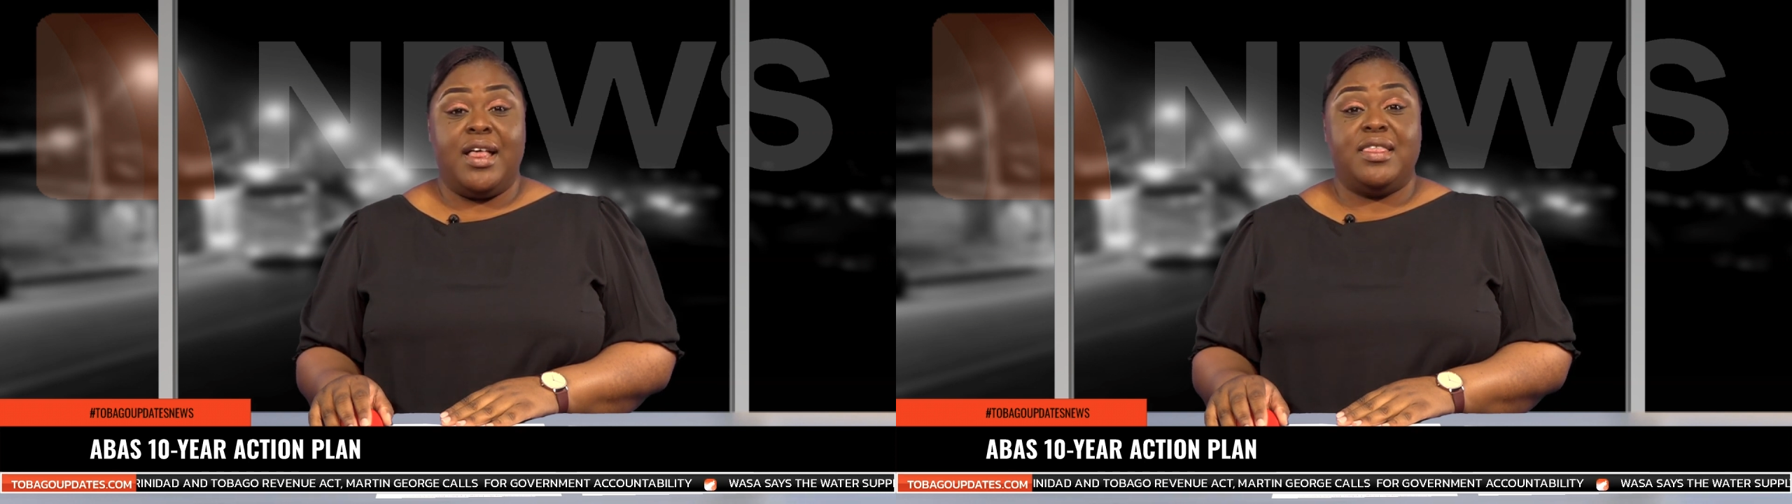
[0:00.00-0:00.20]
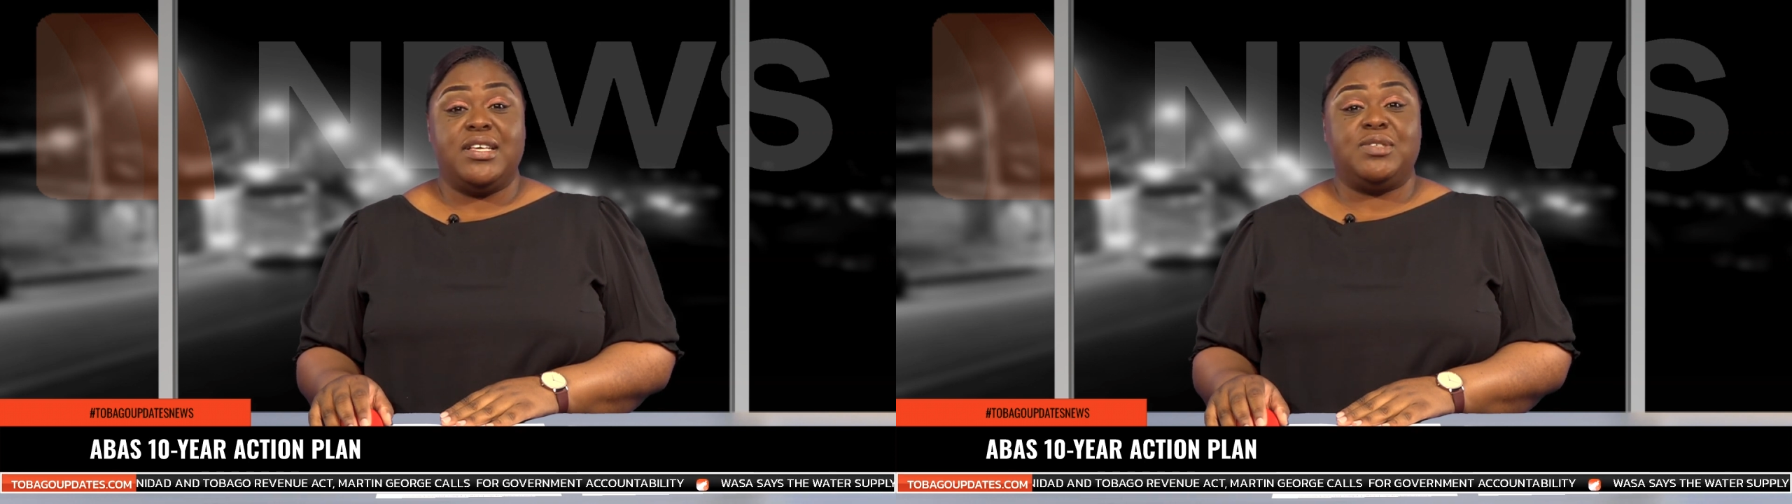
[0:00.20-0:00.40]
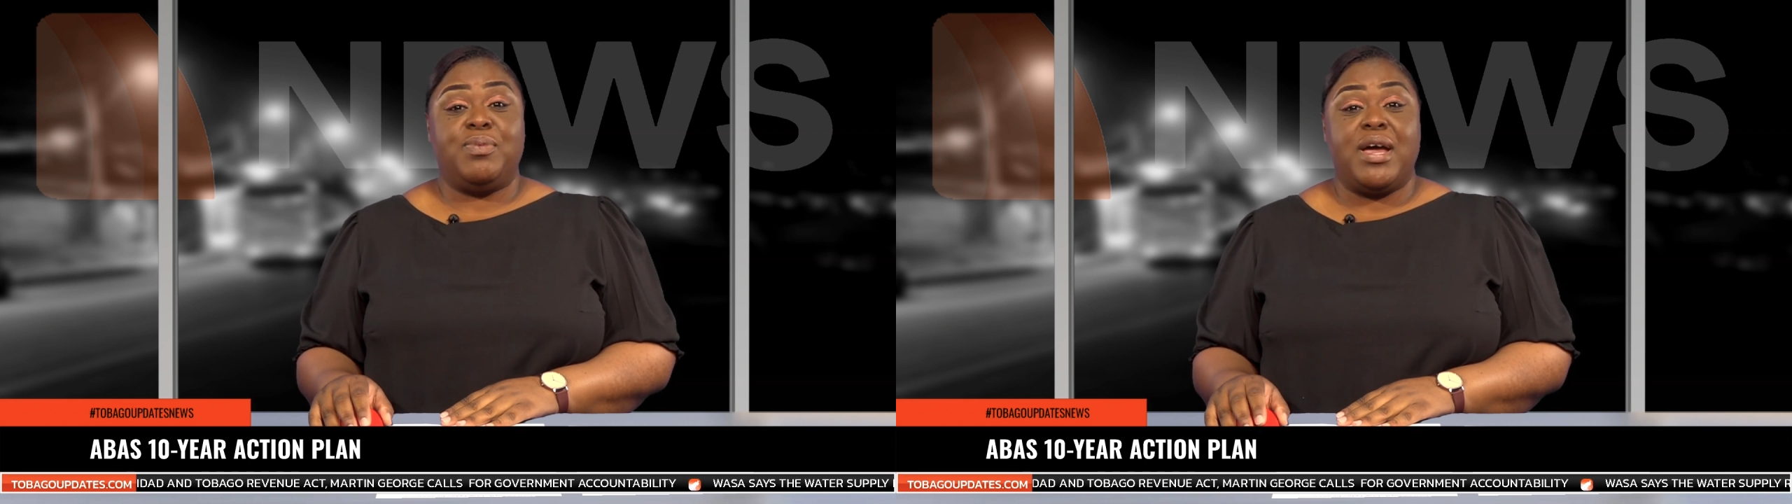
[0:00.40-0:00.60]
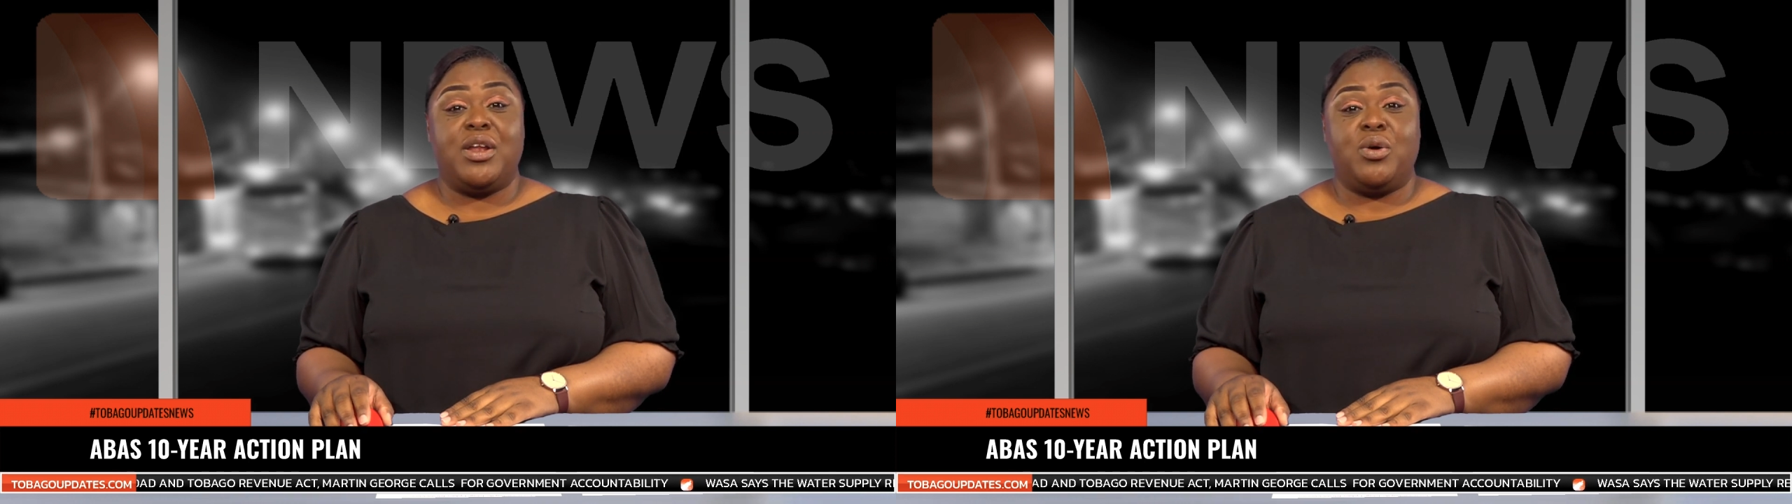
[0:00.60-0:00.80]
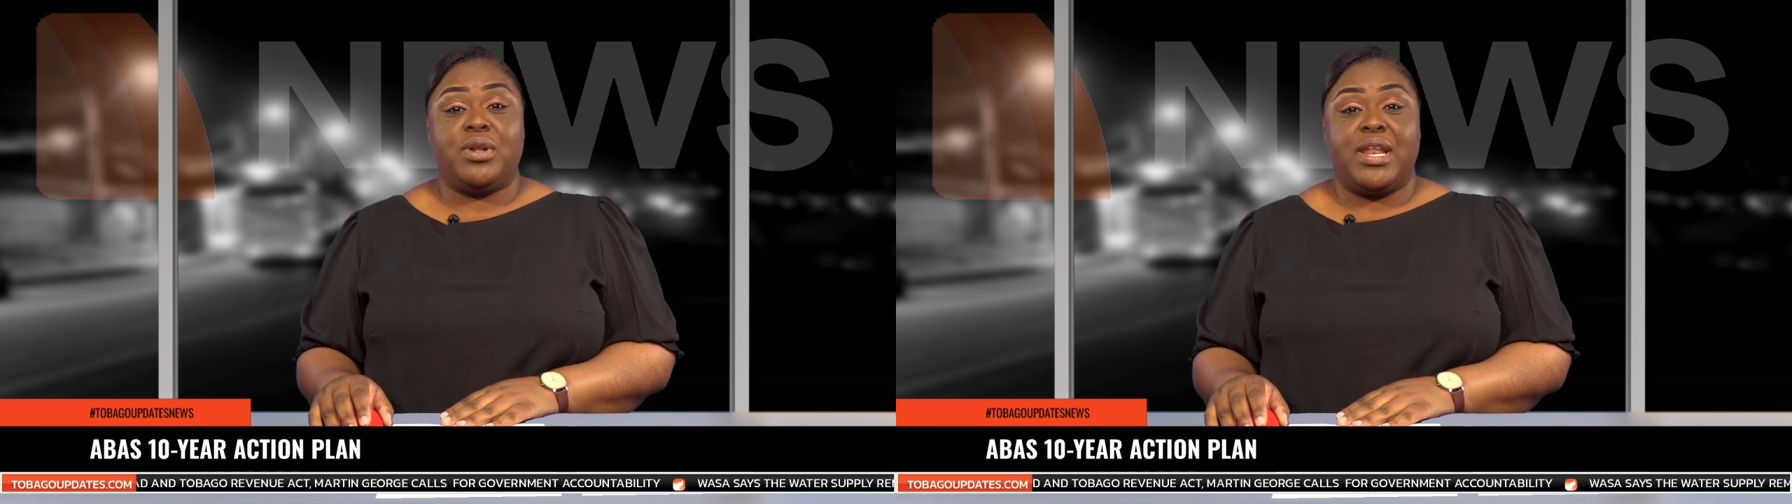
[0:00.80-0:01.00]
This
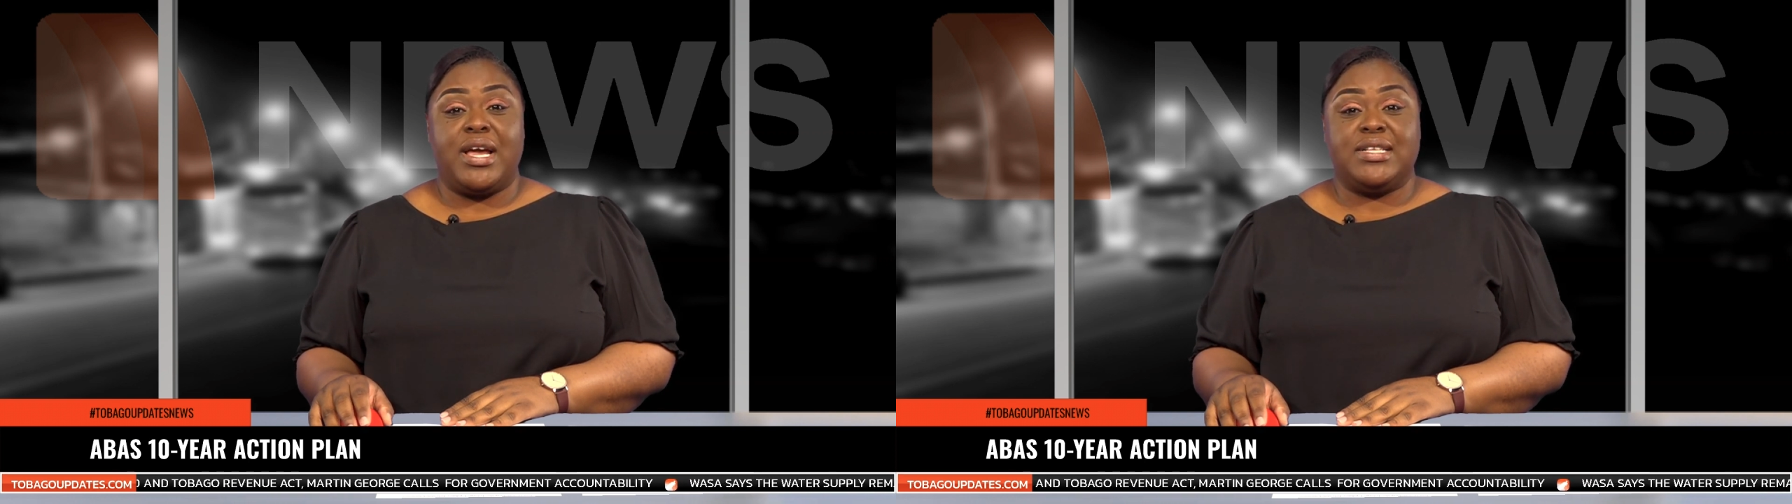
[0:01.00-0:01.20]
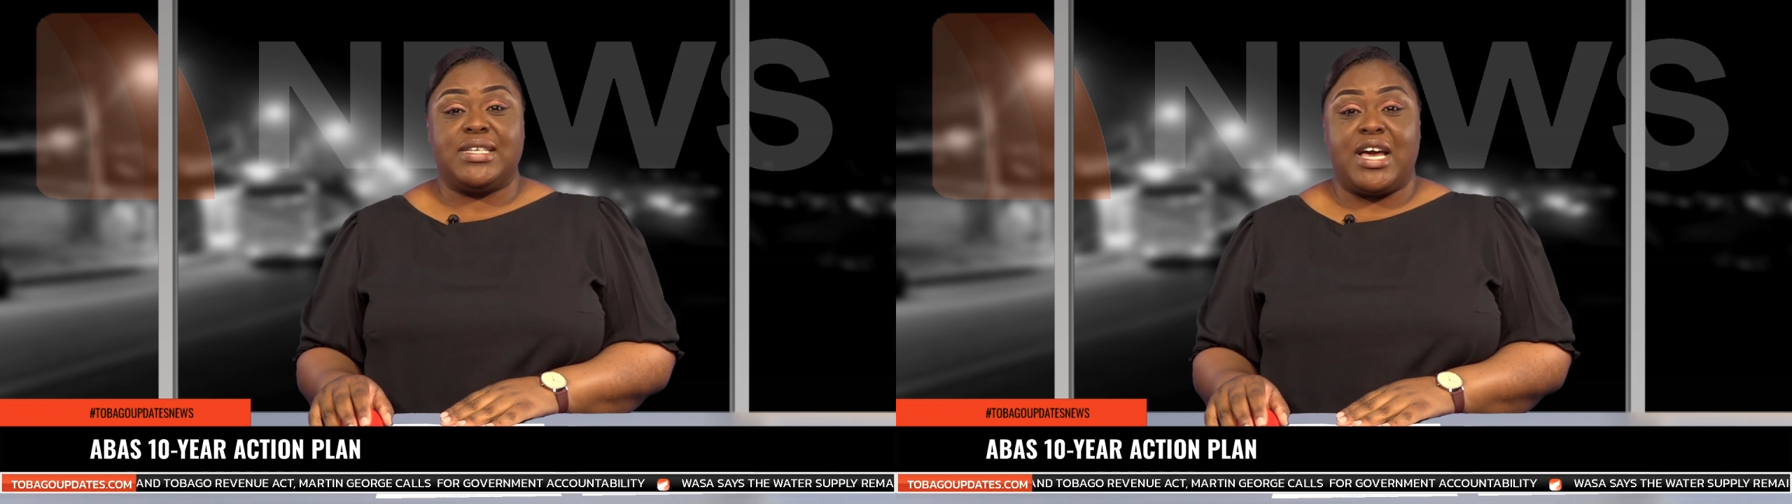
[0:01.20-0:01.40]
plan outlines